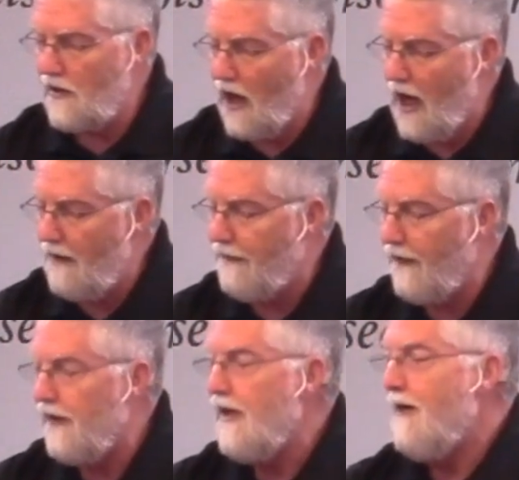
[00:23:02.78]

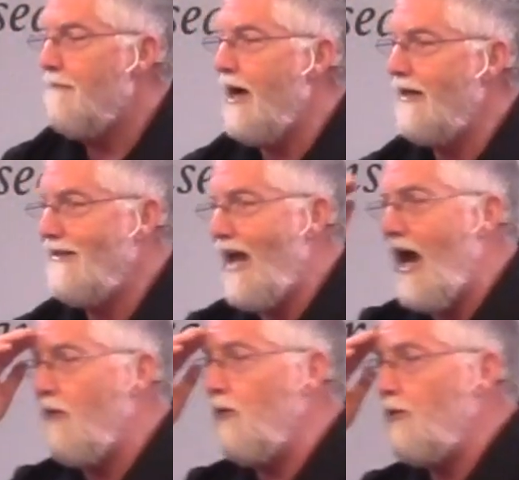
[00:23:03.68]
awful." My
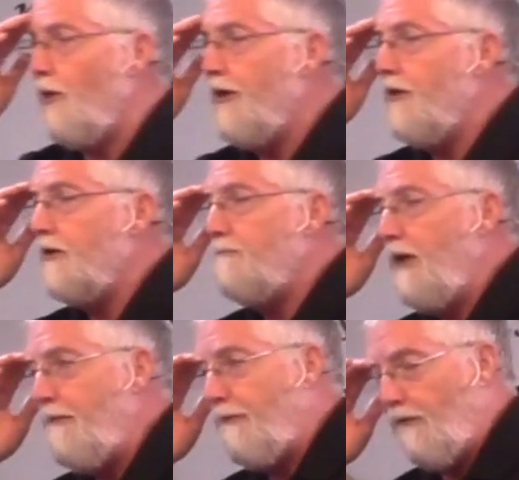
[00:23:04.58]
dad was one of those
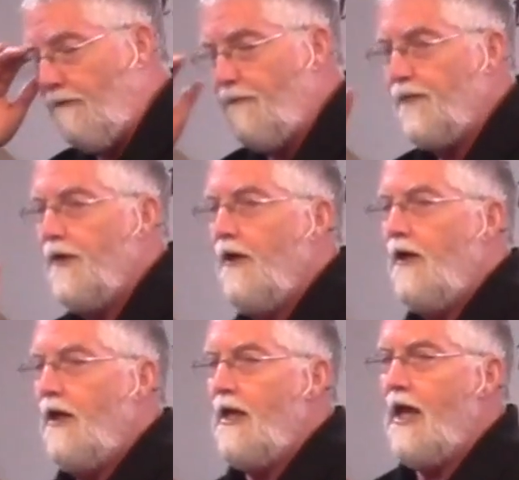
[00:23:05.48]
people.
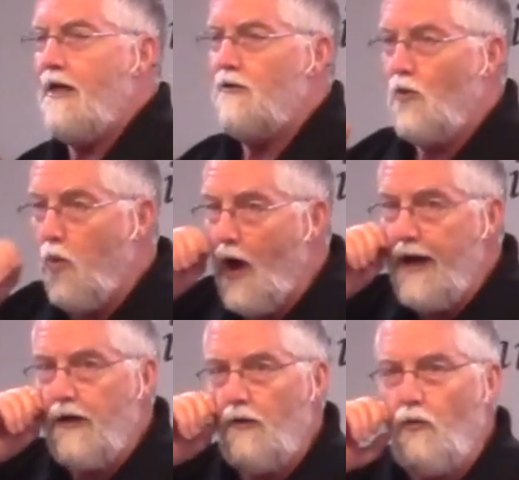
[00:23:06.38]
He had
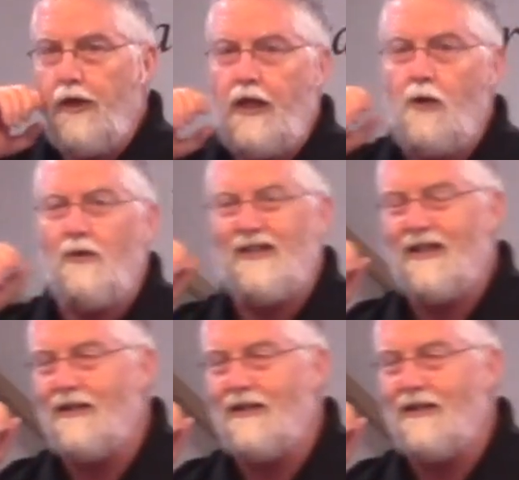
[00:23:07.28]
choir when he was in